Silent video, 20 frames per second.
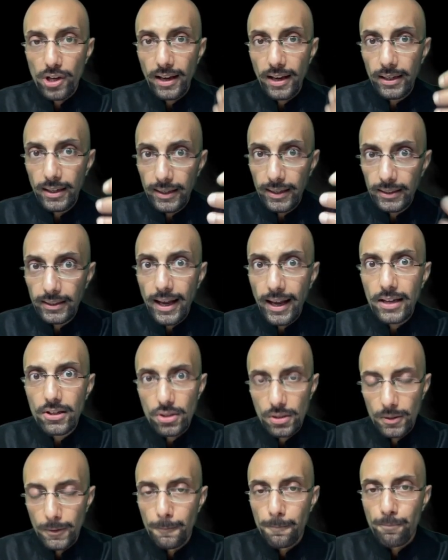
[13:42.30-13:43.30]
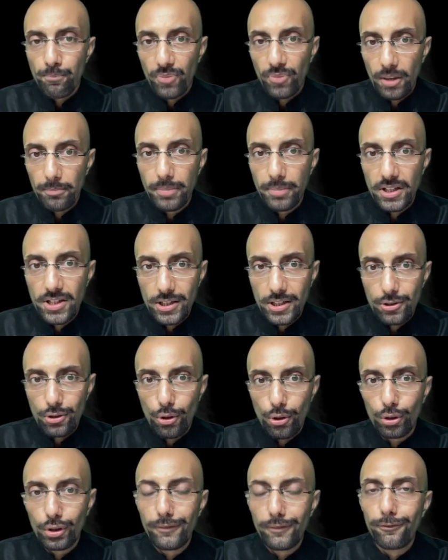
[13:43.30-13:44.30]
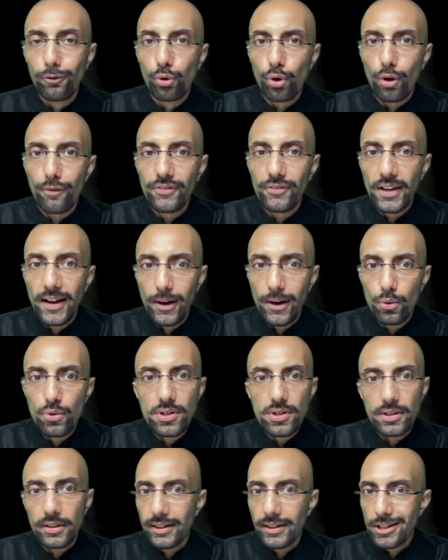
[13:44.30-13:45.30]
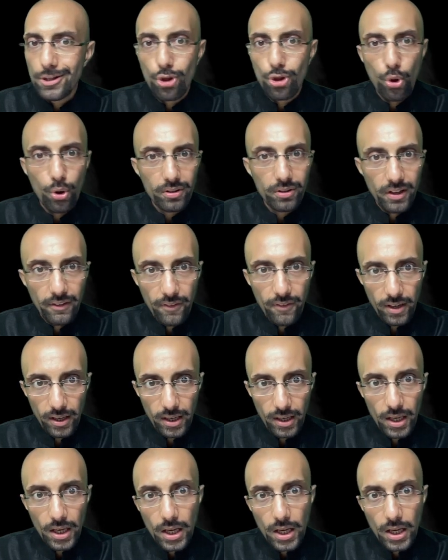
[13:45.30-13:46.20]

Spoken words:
lay that budget on the floor of the house. It is not given.